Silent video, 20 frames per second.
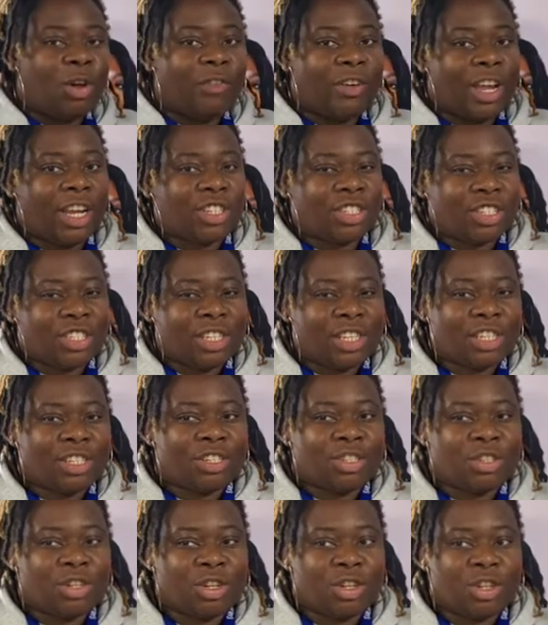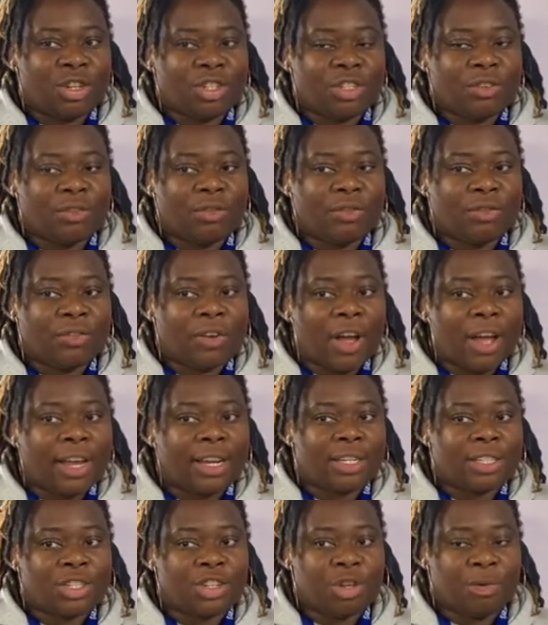of agencies should
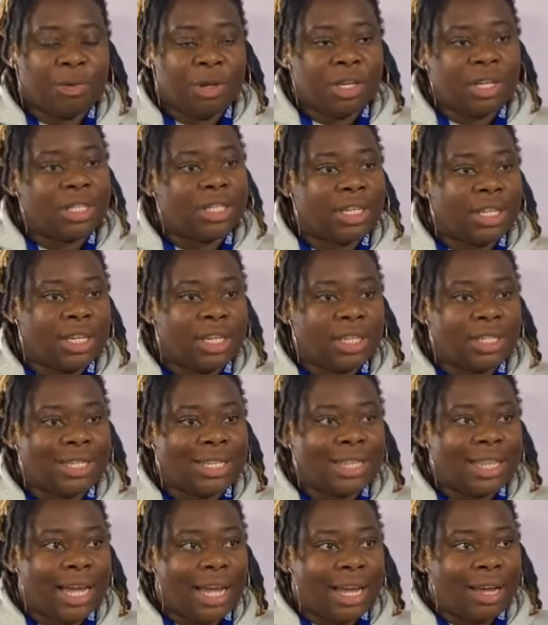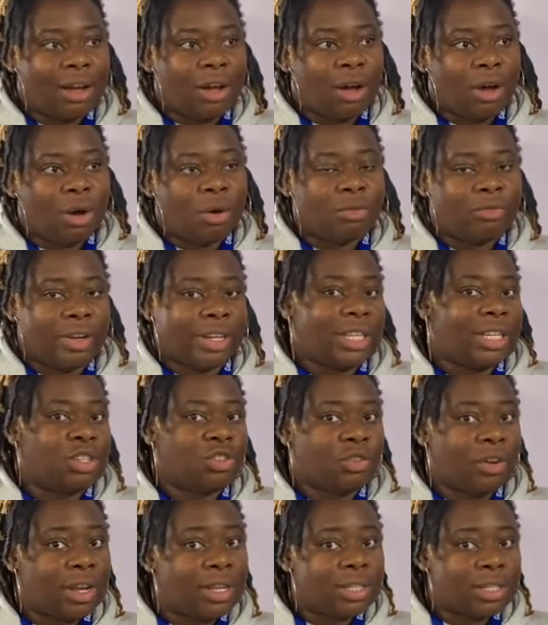find communities that are already
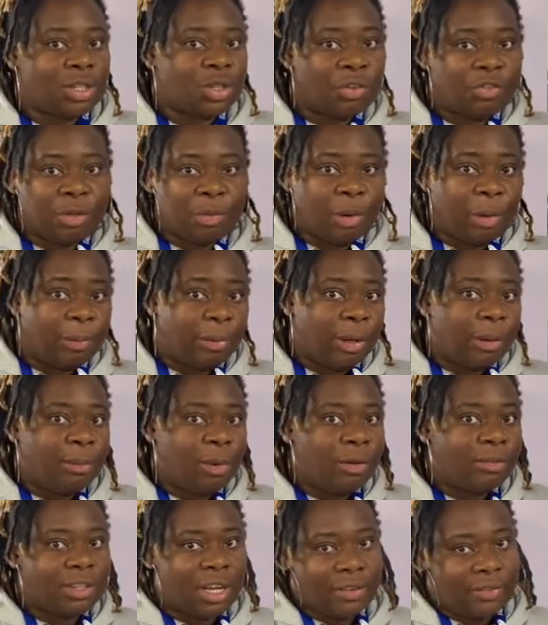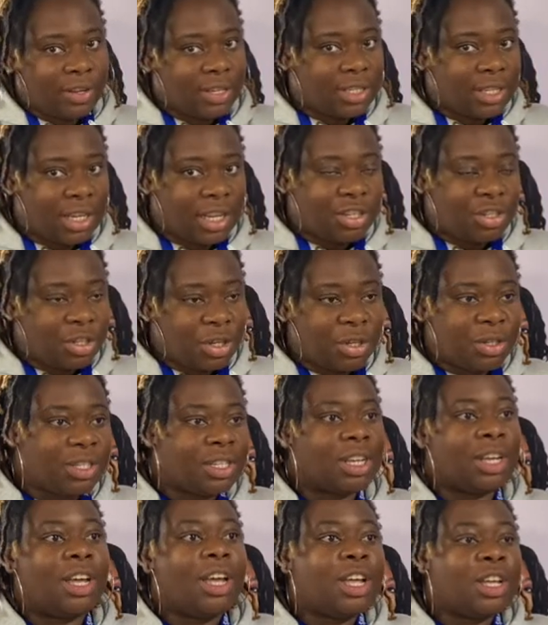trying to solve the problem of diversity issues.
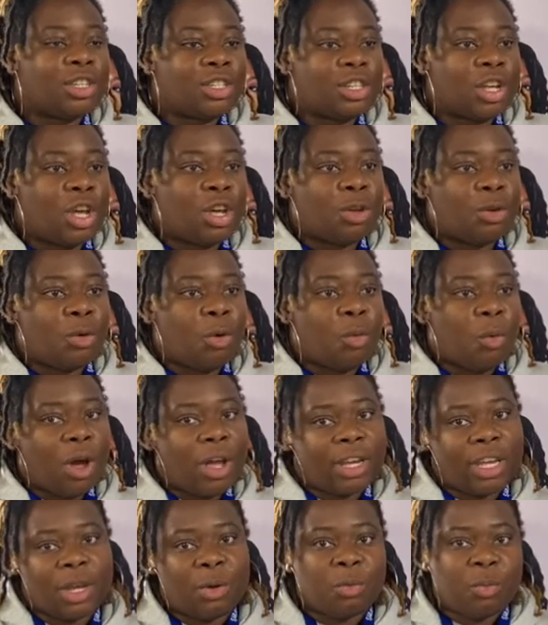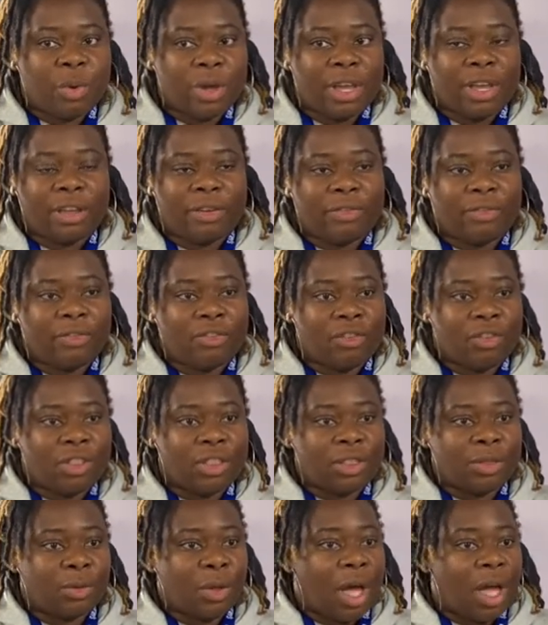So working with
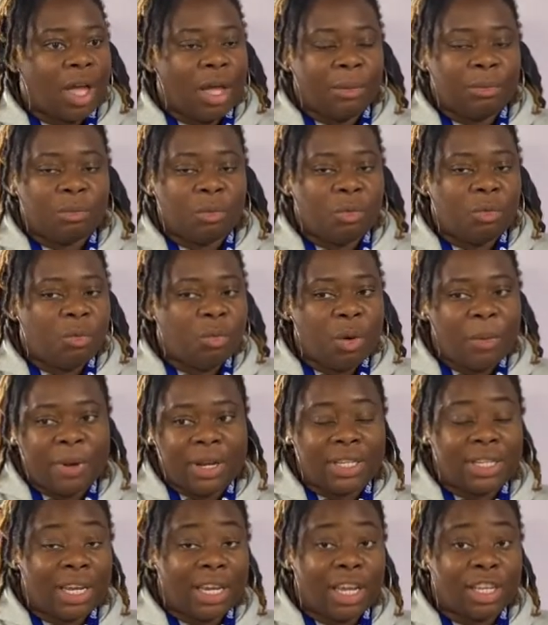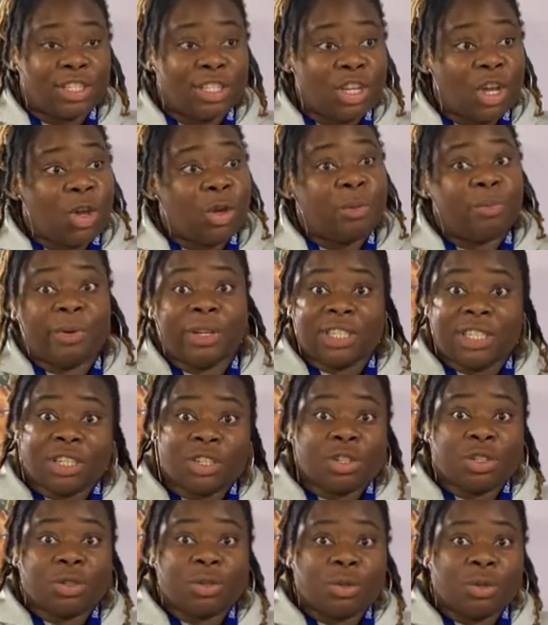women in tech SEO, B
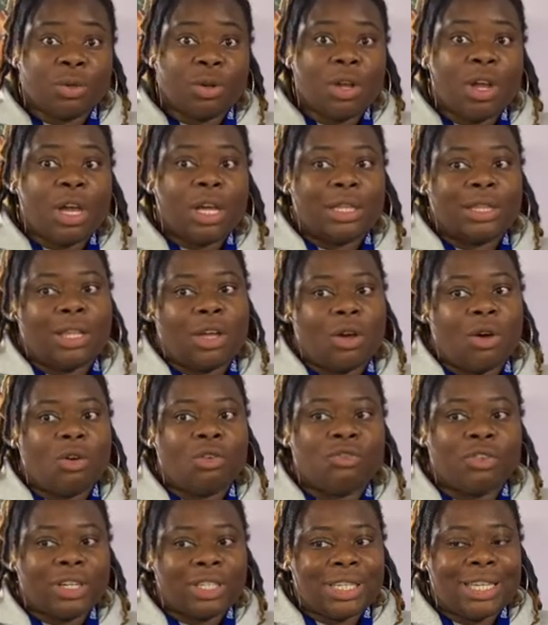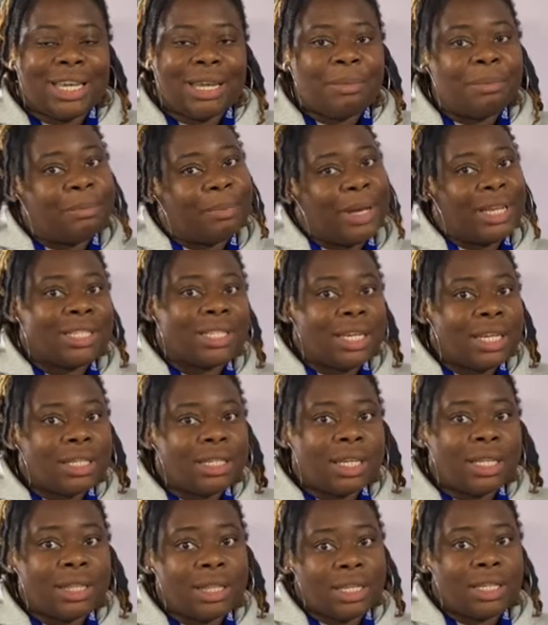Digital, that are already
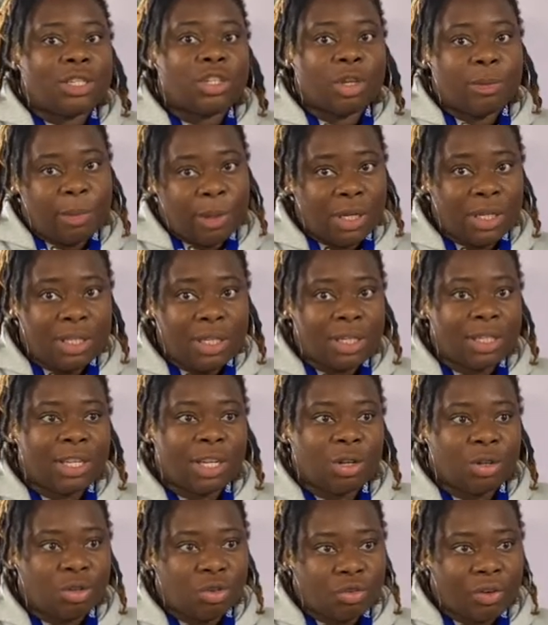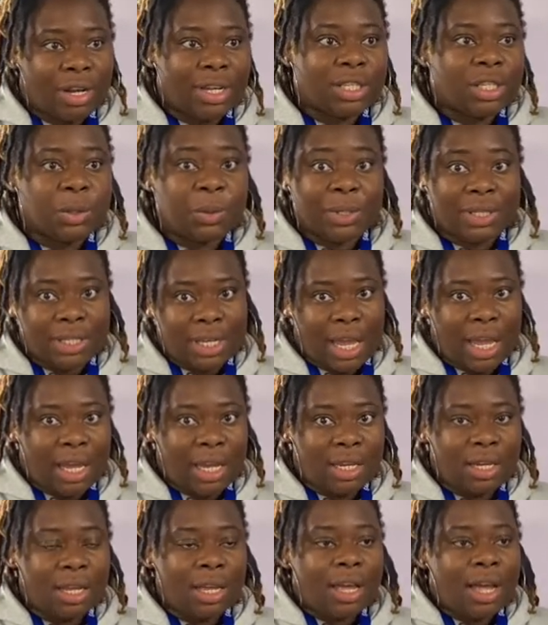embedded in these communities that you're trying to
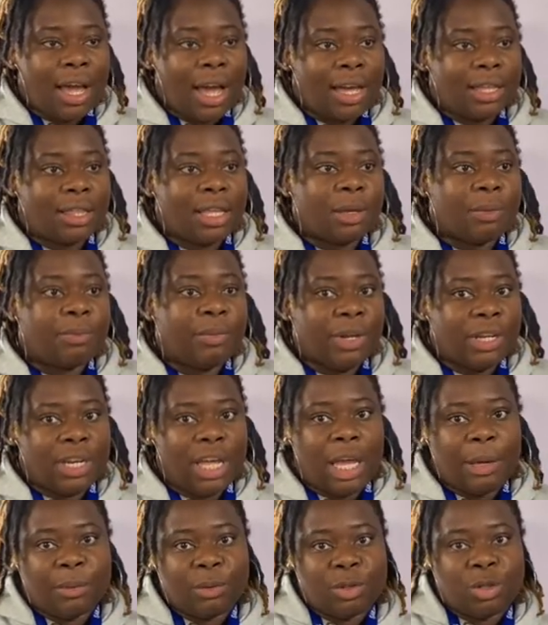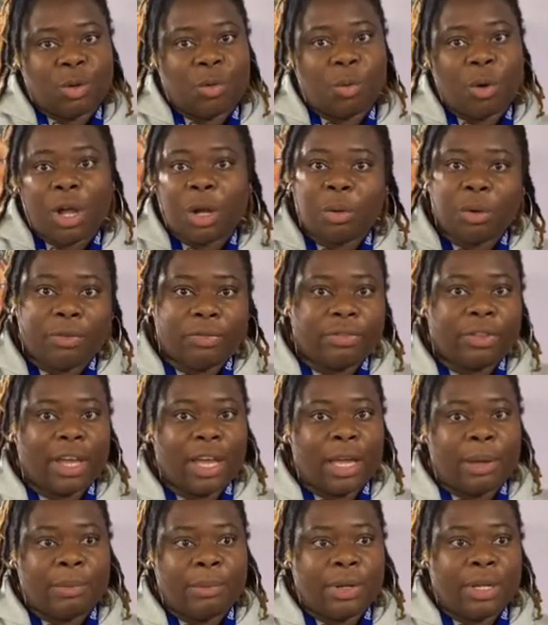attain, I think being able to work with
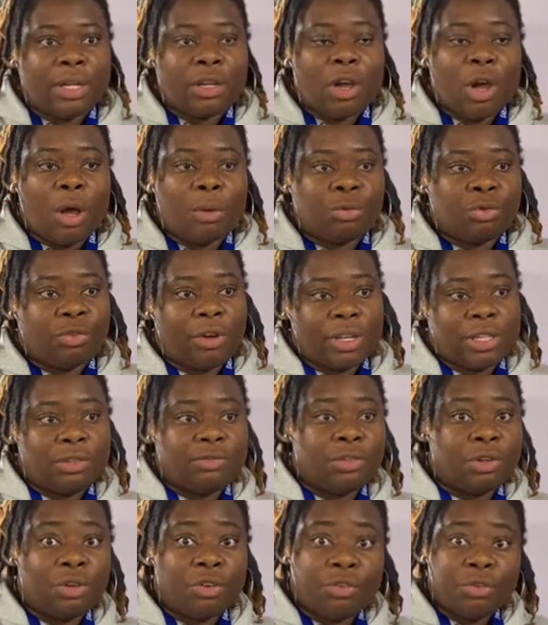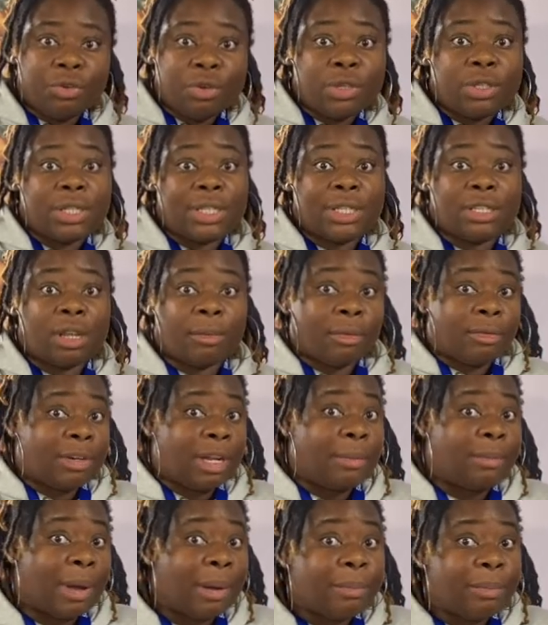them, try to recruit some of
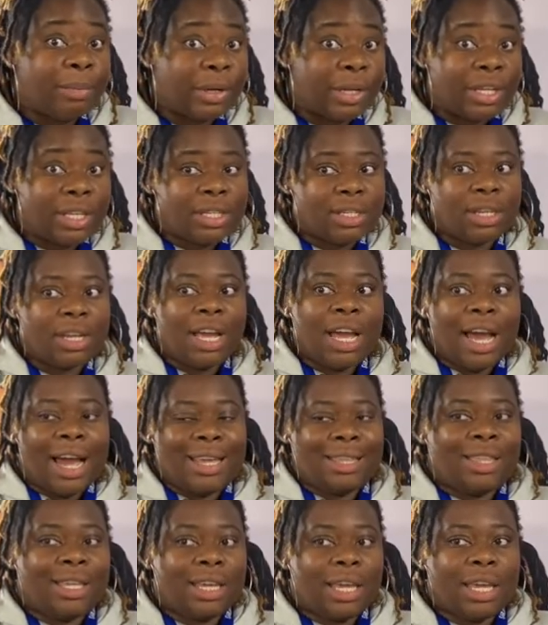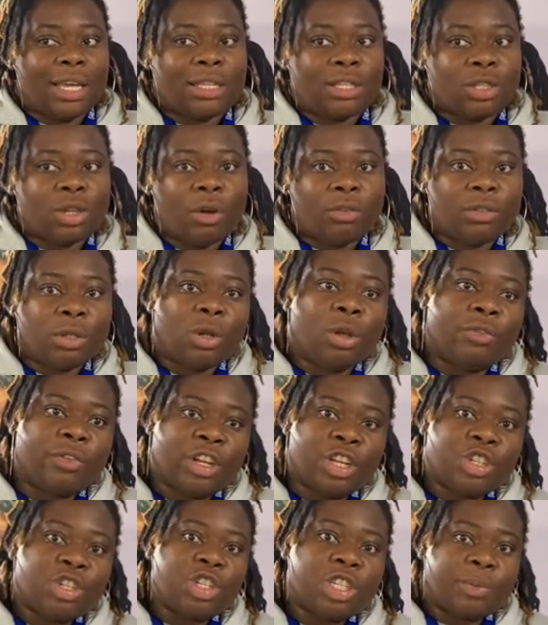their members, I think it solves a lot of
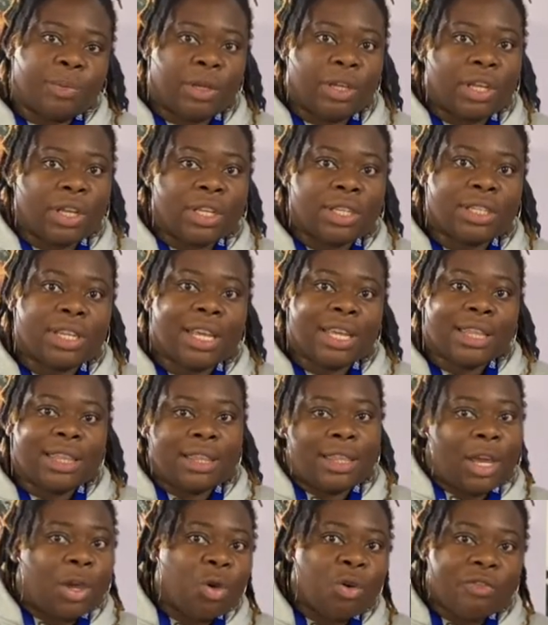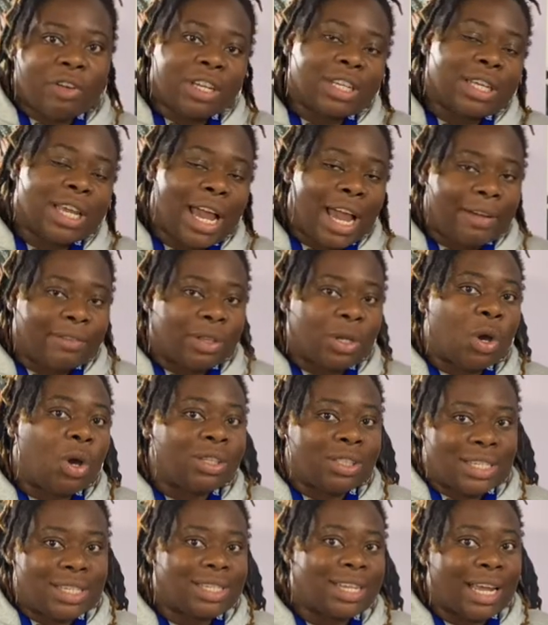issues, because they already have the
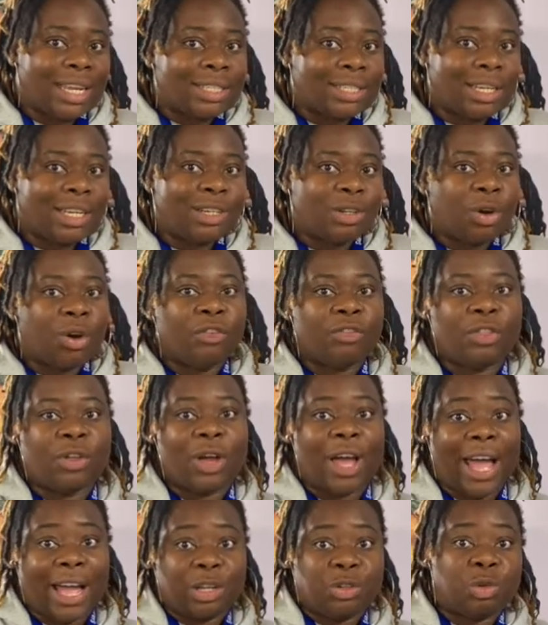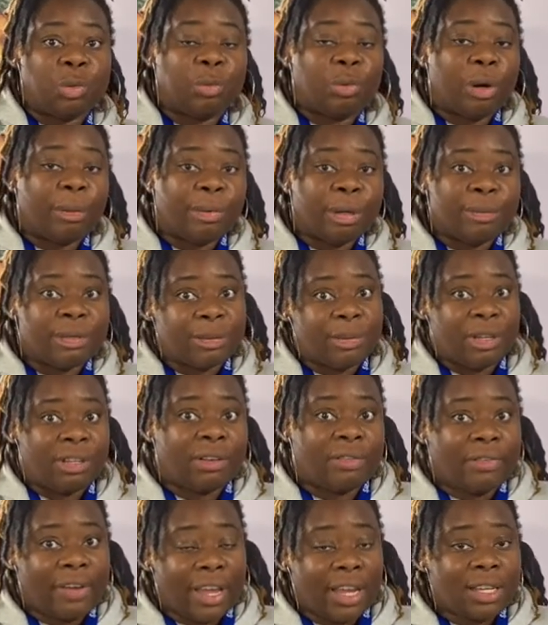understanding of the actual problems being
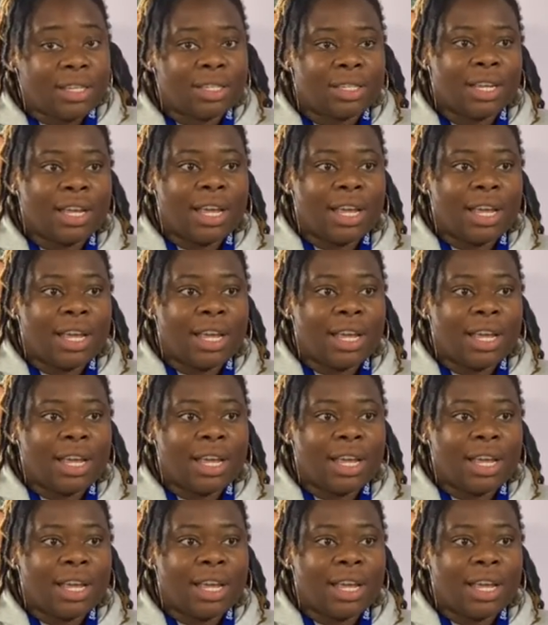faced,